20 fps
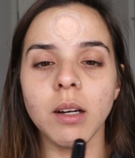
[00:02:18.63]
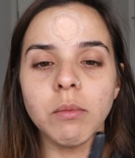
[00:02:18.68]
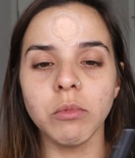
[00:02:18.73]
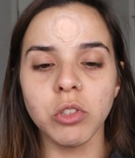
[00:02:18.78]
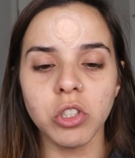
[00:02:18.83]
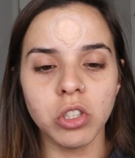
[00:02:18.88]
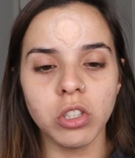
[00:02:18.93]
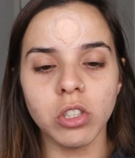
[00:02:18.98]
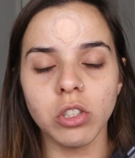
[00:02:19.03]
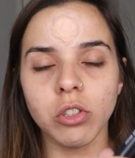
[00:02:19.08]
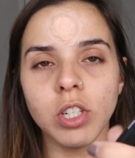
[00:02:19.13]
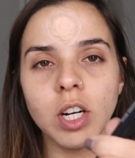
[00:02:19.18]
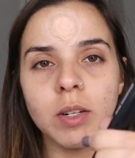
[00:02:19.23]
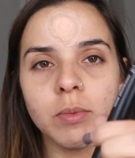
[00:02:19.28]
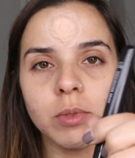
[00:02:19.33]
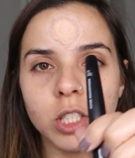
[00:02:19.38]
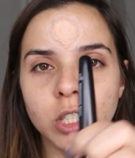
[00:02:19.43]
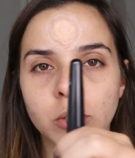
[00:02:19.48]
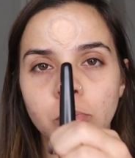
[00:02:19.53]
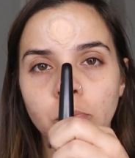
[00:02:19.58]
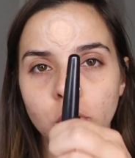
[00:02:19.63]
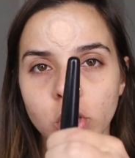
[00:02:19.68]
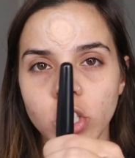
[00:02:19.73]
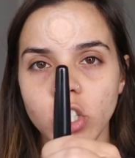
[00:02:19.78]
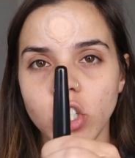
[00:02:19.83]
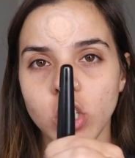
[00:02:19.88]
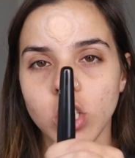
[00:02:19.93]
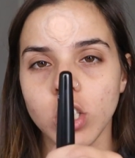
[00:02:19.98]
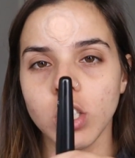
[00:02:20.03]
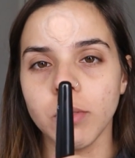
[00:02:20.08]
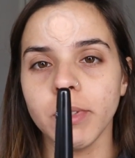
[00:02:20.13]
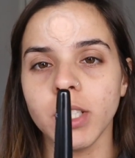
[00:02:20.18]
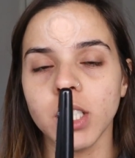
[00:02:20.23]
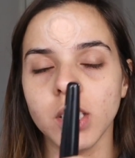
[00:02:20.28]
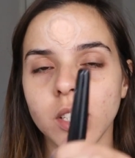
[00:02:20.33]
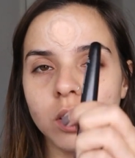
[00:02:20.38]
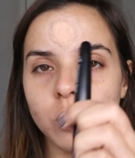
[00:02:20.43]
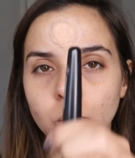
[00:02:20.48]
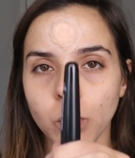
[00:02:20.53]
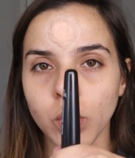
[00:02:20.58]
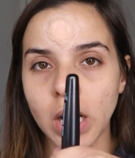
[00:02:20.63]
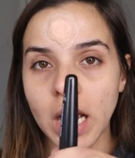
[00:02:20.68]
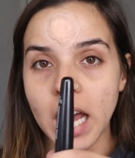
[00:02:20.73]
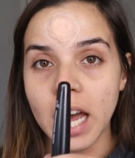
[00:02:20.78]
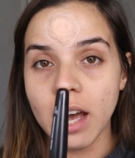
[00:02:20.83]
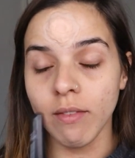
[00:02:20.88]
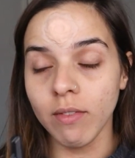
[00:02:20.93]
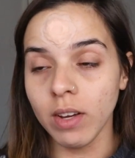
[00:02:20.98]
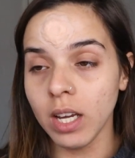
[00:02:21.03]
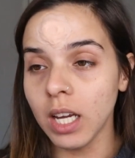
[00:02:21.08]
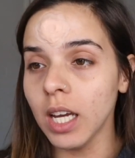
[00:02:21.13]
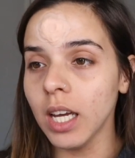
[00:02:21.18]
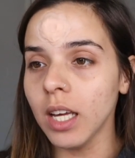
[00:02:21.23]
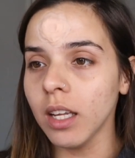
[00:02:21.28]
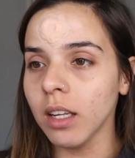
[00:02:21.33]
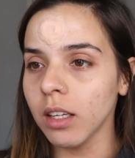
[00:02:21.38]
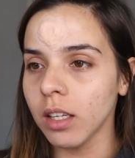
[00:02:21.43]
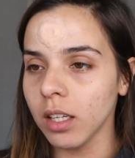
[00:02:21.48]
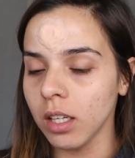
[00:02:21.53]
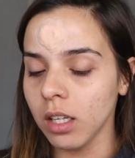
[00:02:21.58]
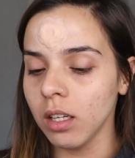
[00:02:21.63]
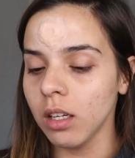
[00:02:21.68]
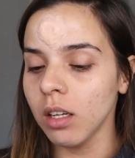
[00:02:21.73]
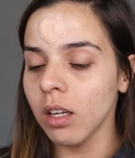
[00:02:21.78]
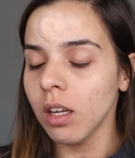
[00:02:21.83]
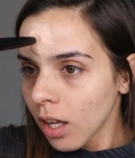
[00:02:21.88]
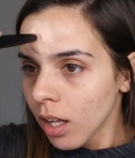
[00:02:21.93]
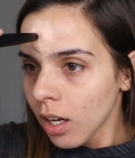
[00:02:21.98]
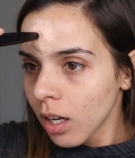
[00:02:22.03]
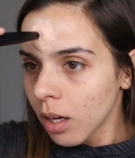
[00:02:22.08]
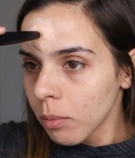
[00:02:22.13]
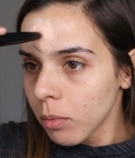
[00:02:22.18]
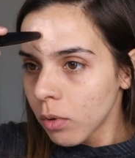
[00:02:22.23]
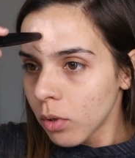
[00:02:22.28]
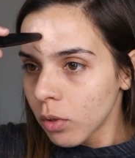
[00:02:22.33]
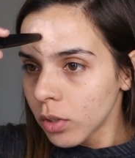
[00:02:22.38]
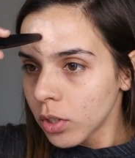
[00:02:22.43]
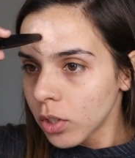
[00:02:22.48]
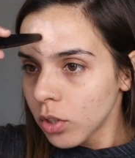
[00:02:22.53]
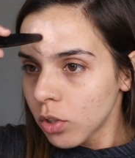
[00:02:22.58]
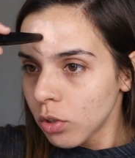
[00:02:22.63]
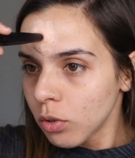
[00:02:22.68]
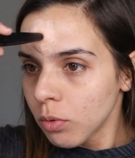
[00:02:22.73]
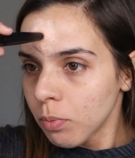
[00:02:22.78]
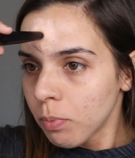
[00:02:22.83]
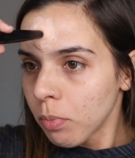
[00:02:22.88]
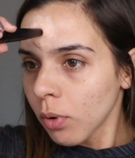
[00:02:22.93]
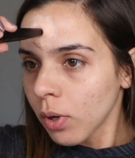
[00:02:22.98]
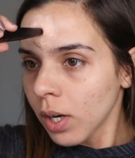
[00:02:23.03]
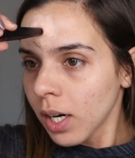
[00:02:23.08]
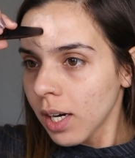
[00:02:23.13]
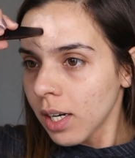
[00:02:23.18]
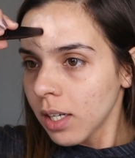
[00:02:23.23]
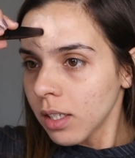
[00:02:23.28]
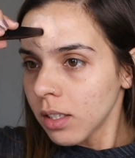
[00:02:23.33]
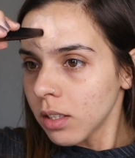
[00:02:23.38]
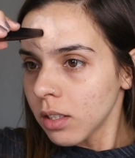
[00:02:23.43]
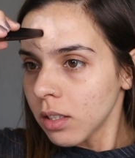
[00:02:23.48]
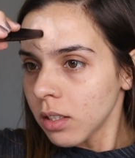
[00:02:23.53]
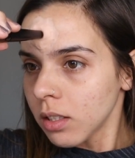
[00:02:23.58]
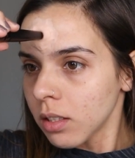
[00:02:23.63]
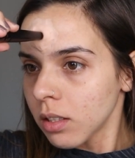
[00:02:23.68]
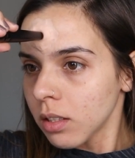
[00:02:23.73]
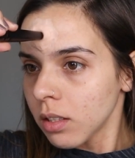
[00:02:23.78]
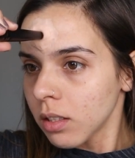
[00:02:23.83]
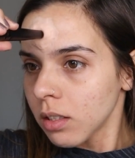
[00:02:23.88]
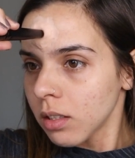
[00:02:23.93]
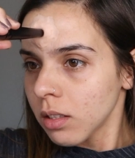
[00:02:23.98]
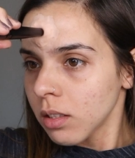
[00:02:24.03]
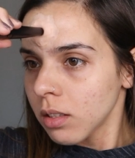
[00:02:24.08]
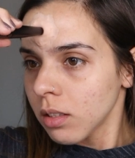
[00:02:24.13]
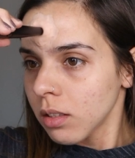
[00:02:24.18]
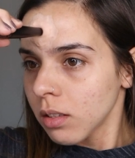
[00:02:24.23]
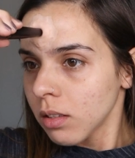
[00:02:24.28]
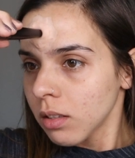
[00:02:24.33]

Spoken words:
I'm just gonna grab this brush just because it's what I have handy. And I'm going to press